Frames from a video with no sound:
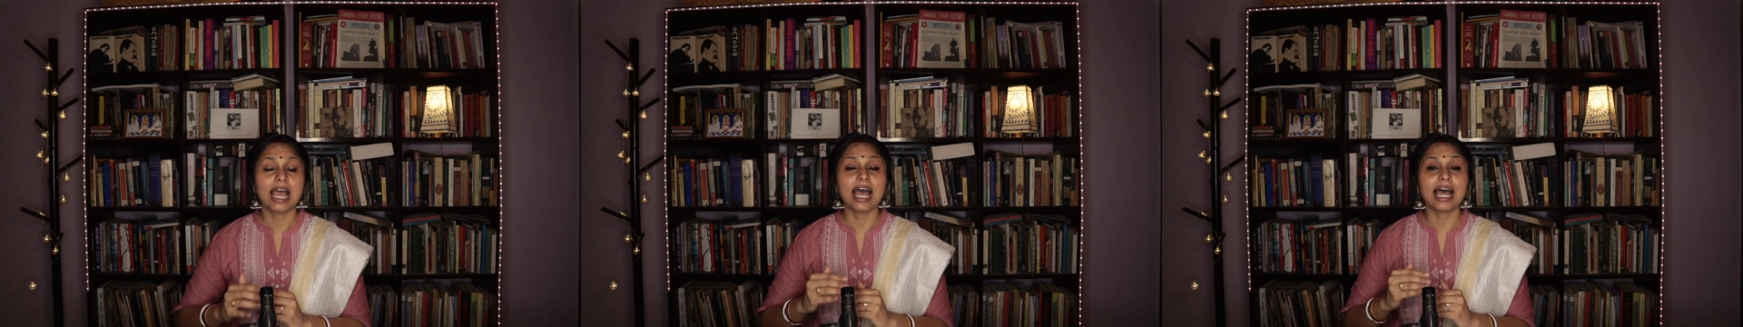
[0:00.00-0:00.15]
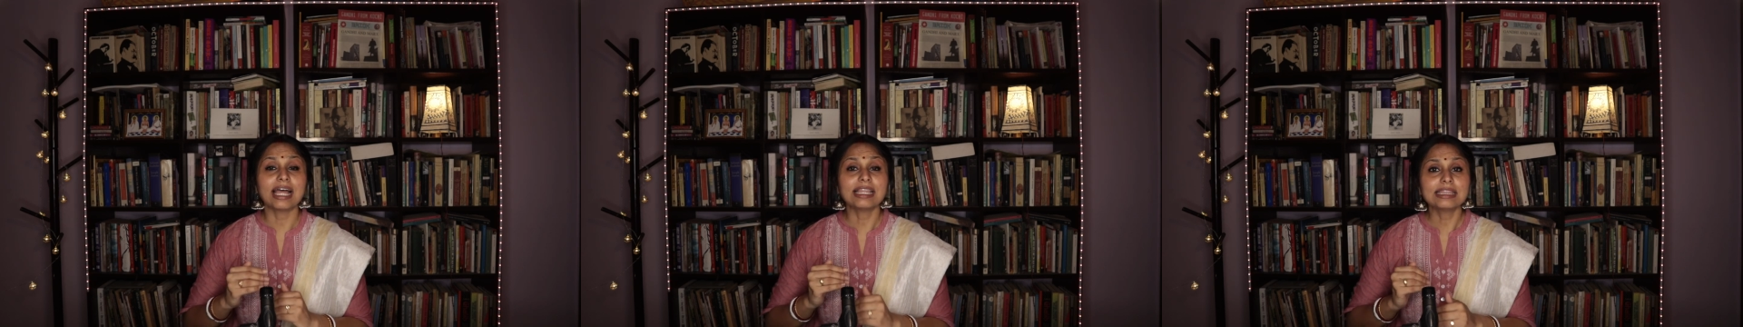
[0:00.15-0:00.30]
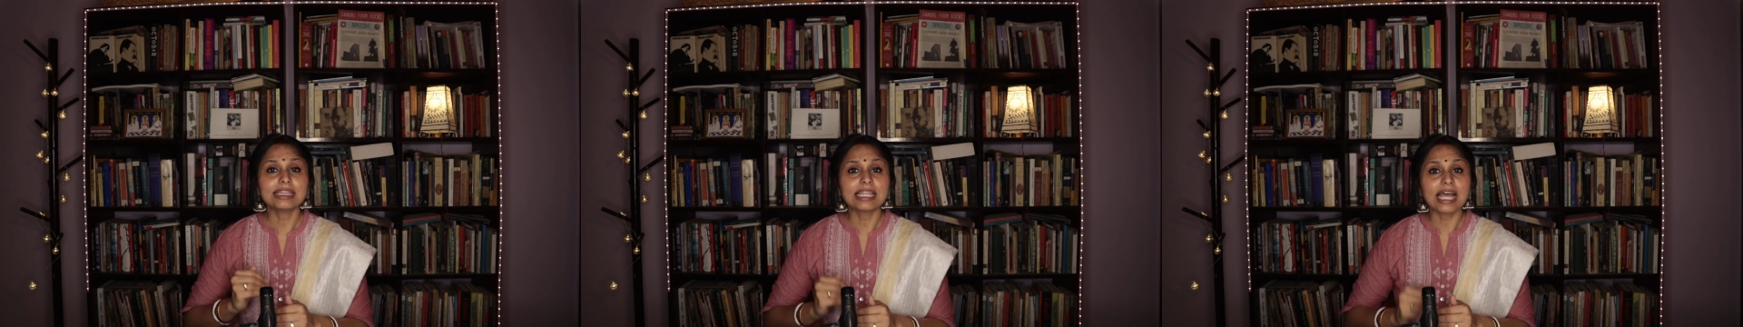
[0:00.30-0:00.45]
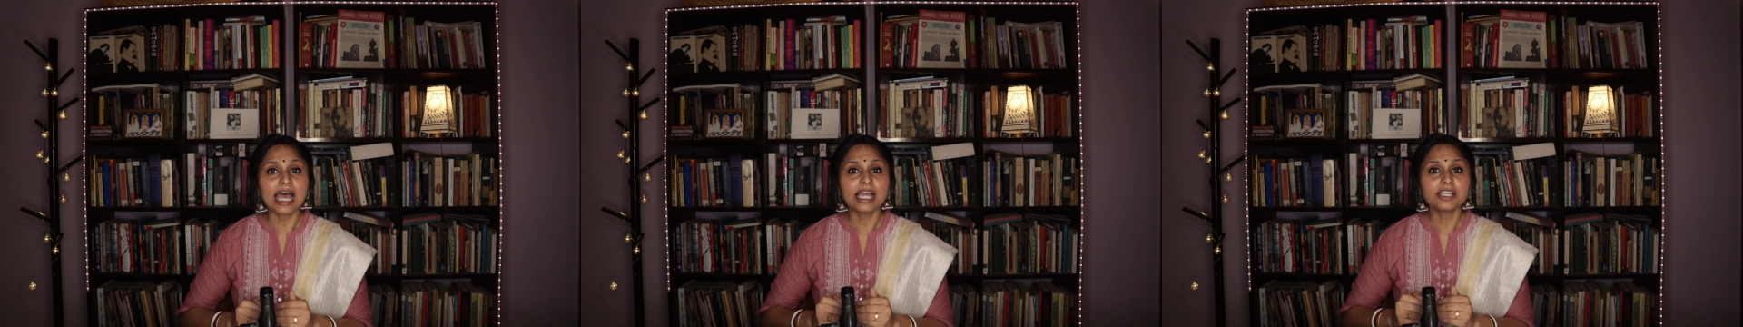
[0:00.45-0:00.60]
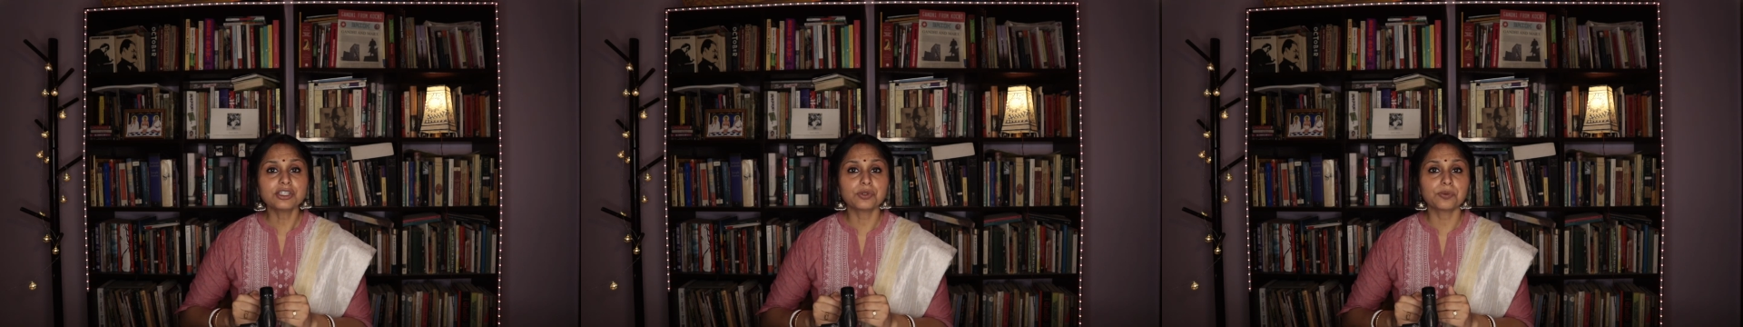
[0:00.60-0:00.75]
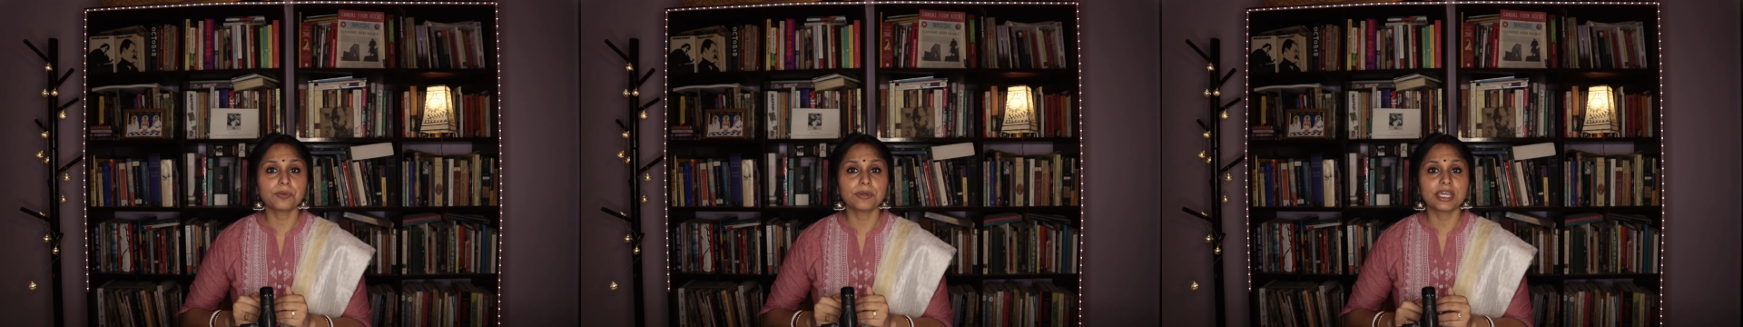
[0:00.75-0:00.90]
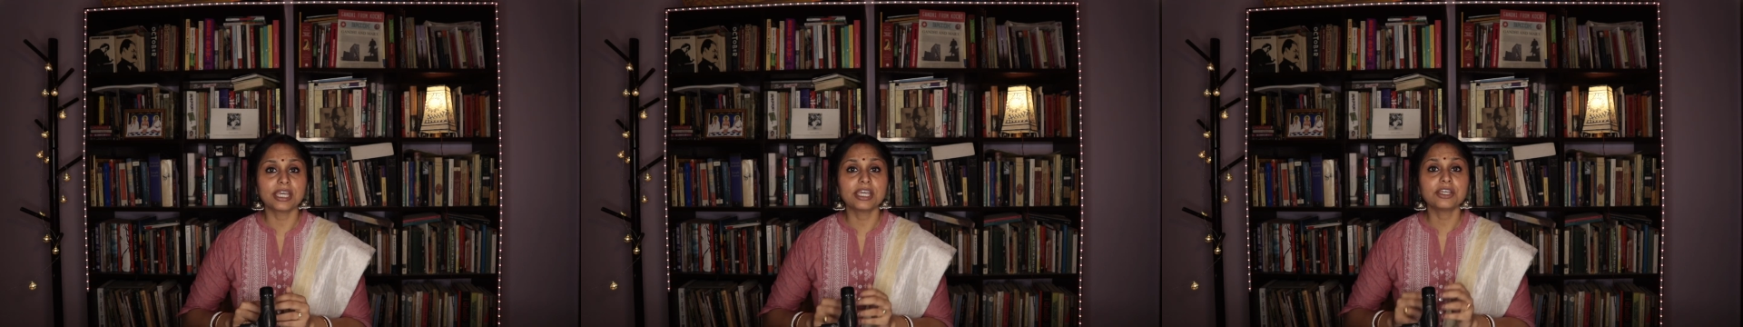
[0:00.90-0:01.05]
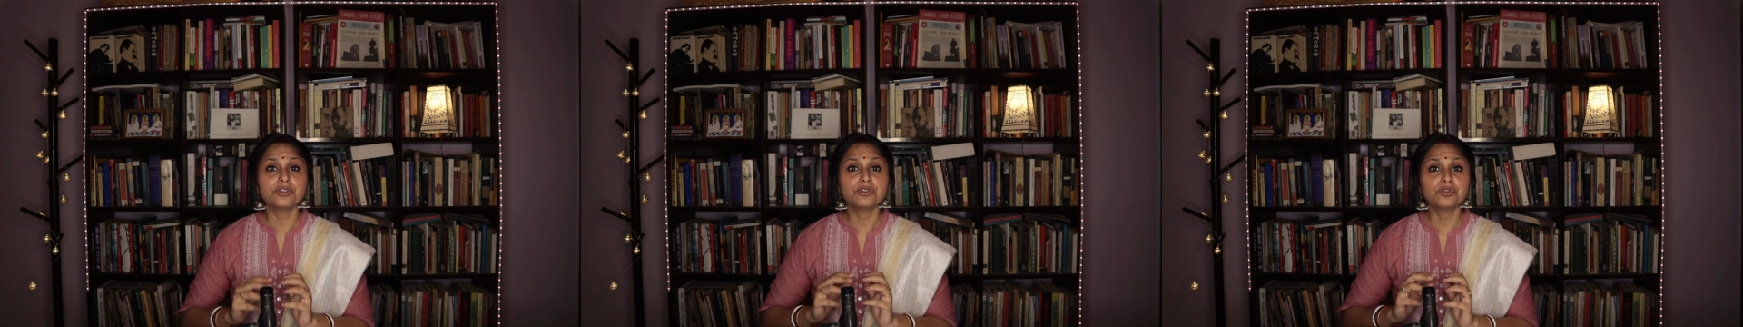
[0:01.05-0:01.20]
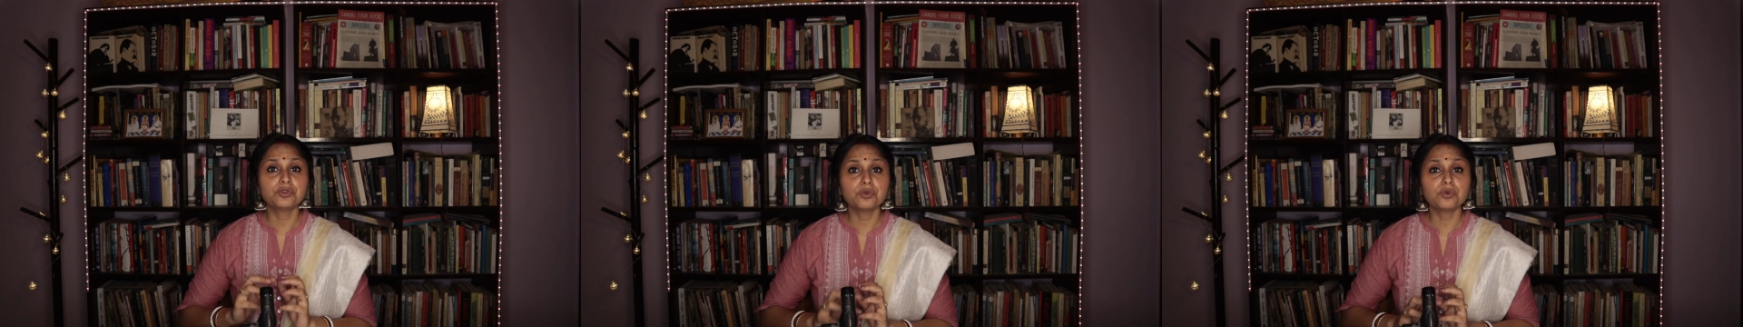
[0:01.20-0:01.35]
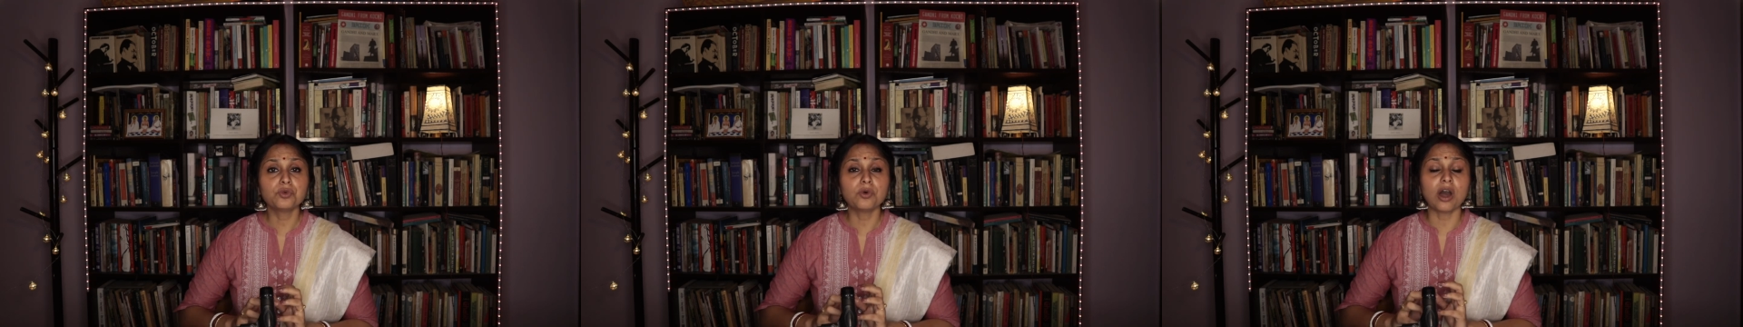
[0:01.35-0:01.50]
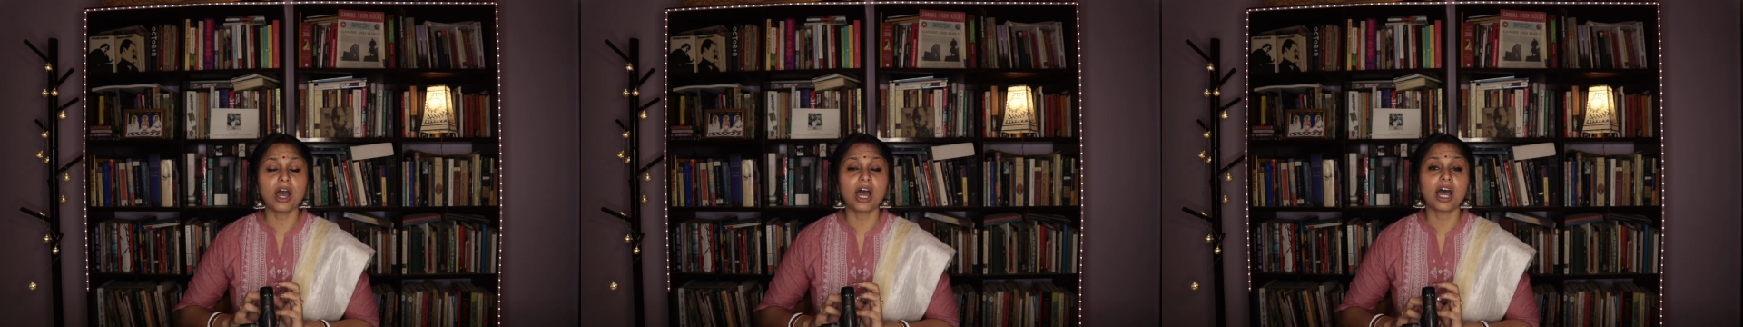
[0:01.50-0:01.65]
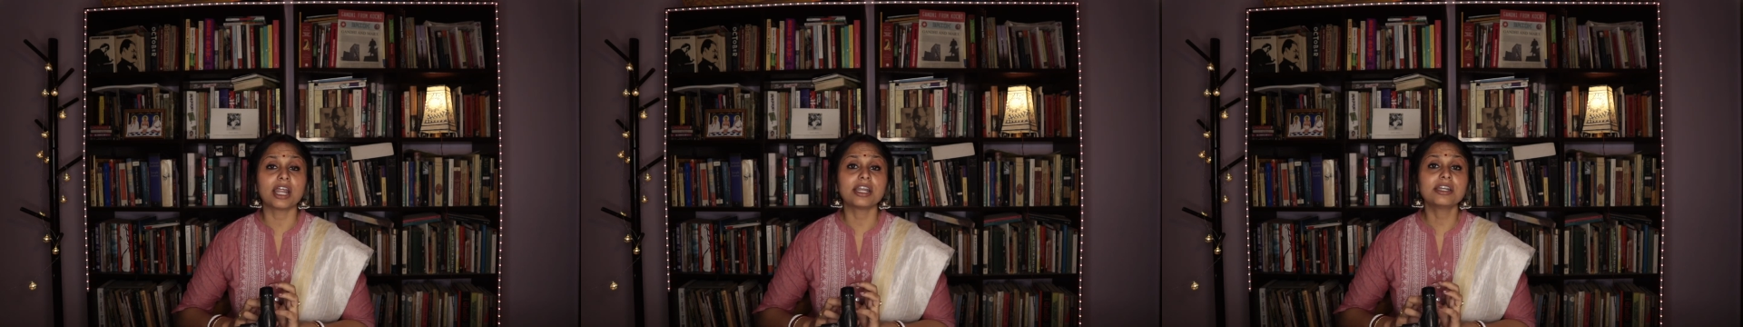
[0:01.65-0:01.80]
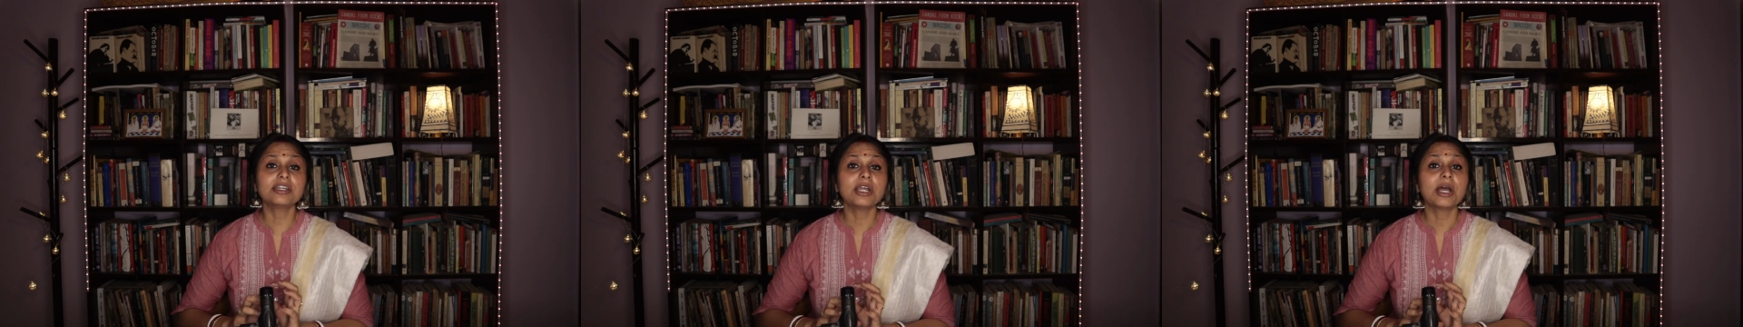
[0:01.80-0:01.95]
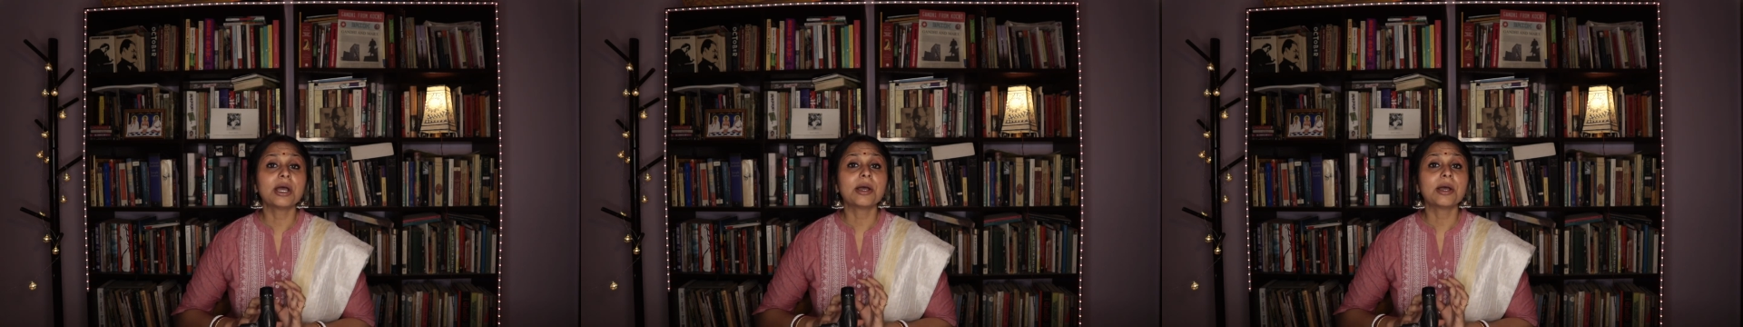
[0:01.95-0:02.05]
and that way you are